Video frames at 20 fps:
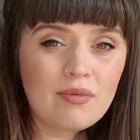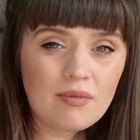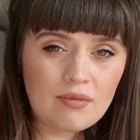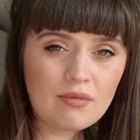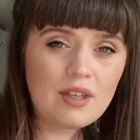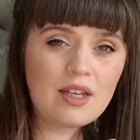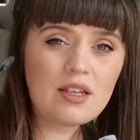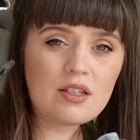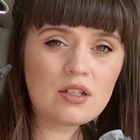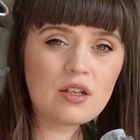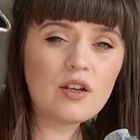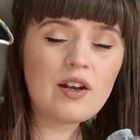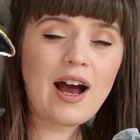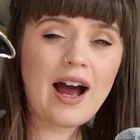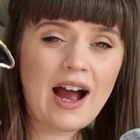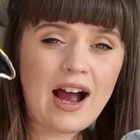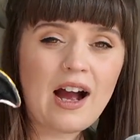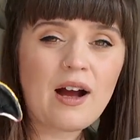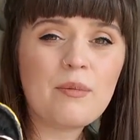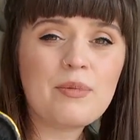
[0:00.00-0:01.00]
these could
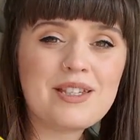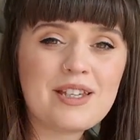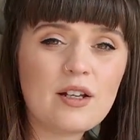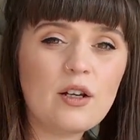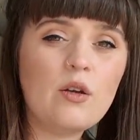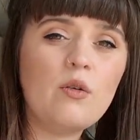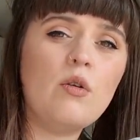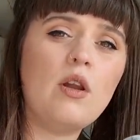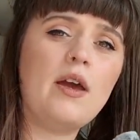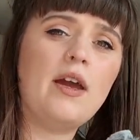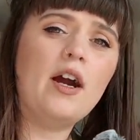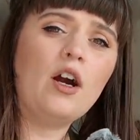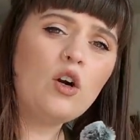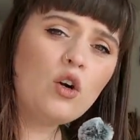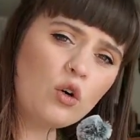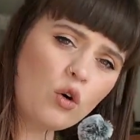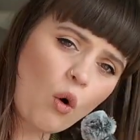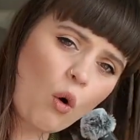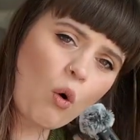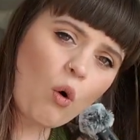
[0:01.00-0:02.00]
absolutely,
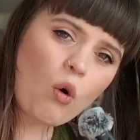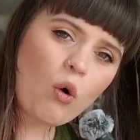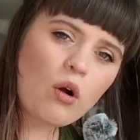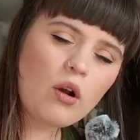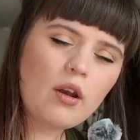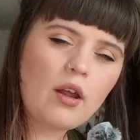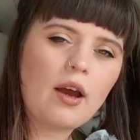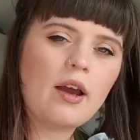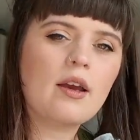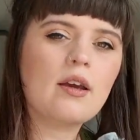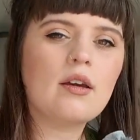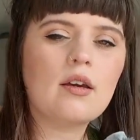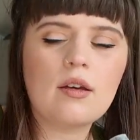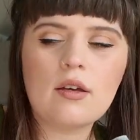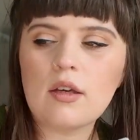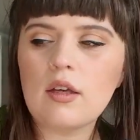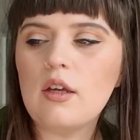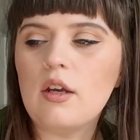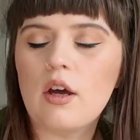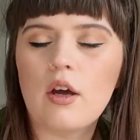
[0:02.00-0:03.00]
like,
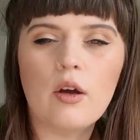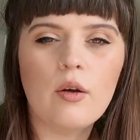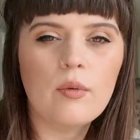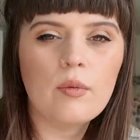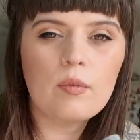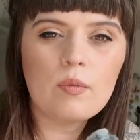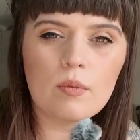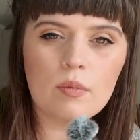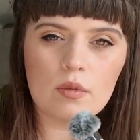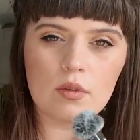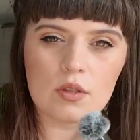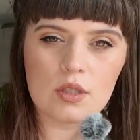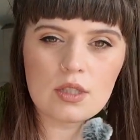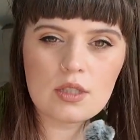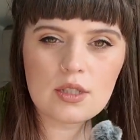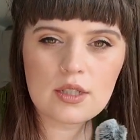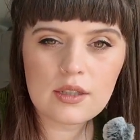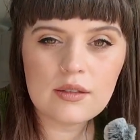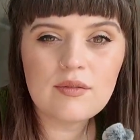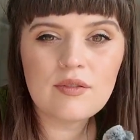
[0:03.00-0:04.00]
you know,
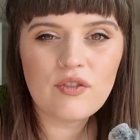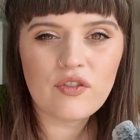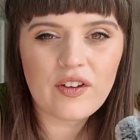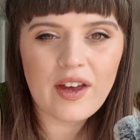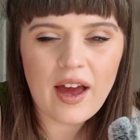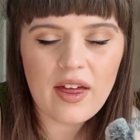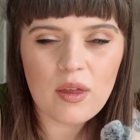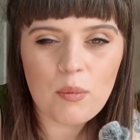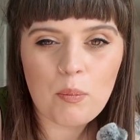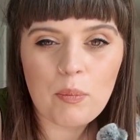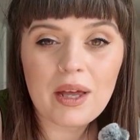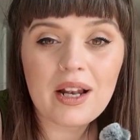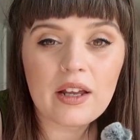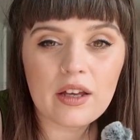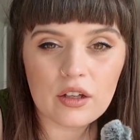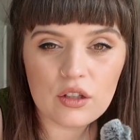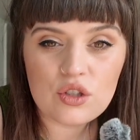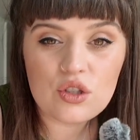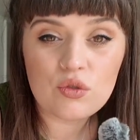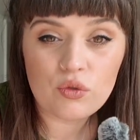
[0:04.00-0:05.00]
forget the
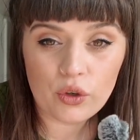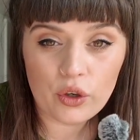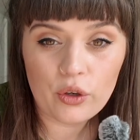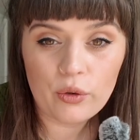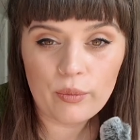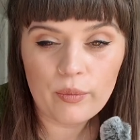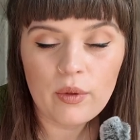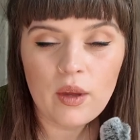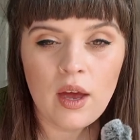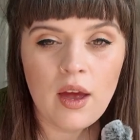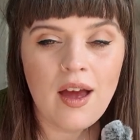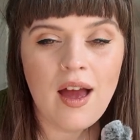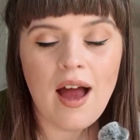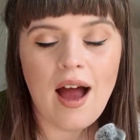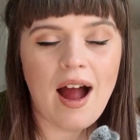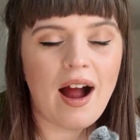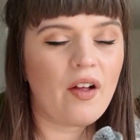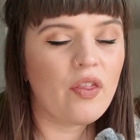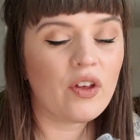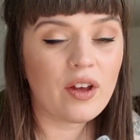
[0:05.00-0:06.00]
billiards room
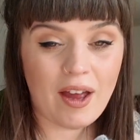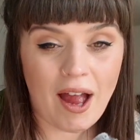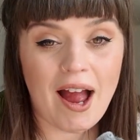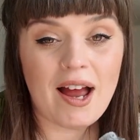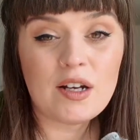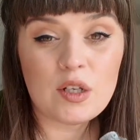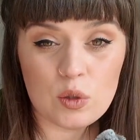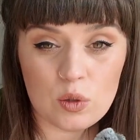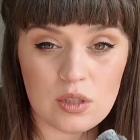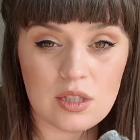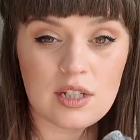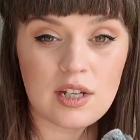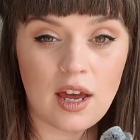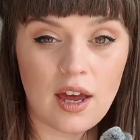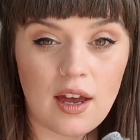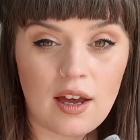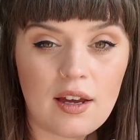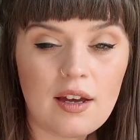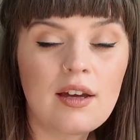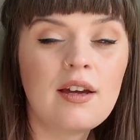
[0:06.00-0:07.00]
and the
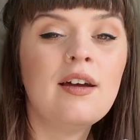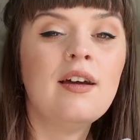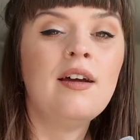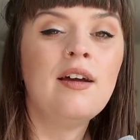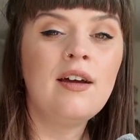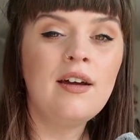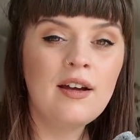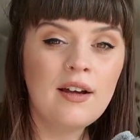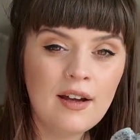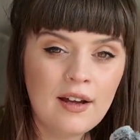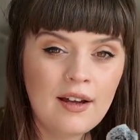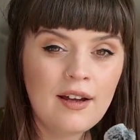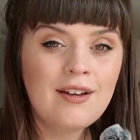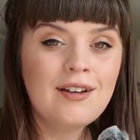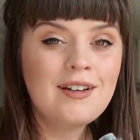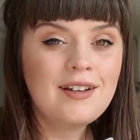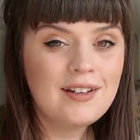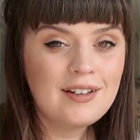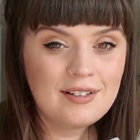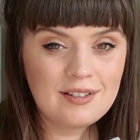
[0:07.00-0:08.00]
candlestick.
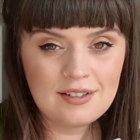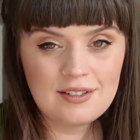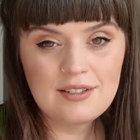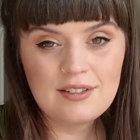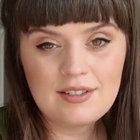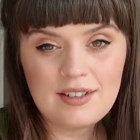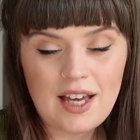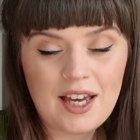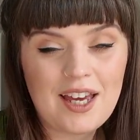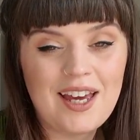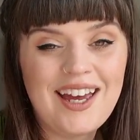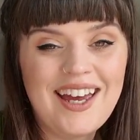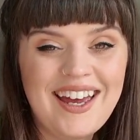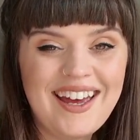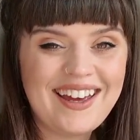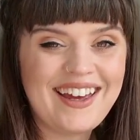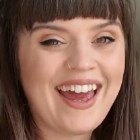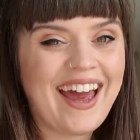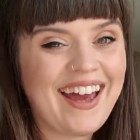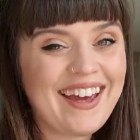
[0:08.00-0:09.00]

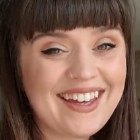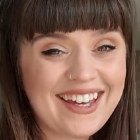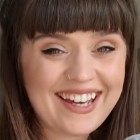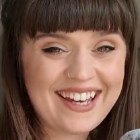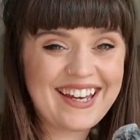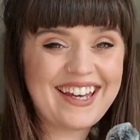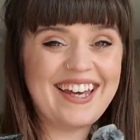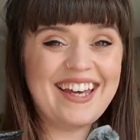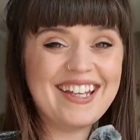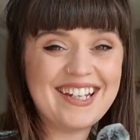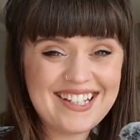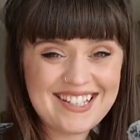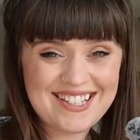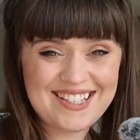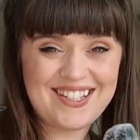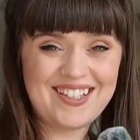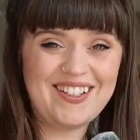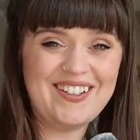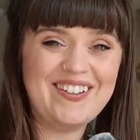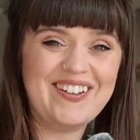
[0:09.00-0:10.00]
Get your Guinness
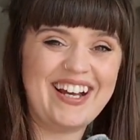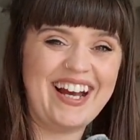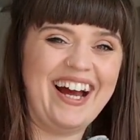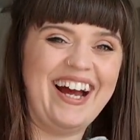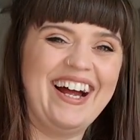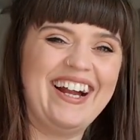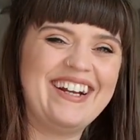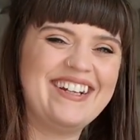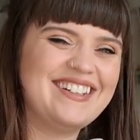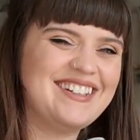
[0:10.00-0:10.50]
toucan.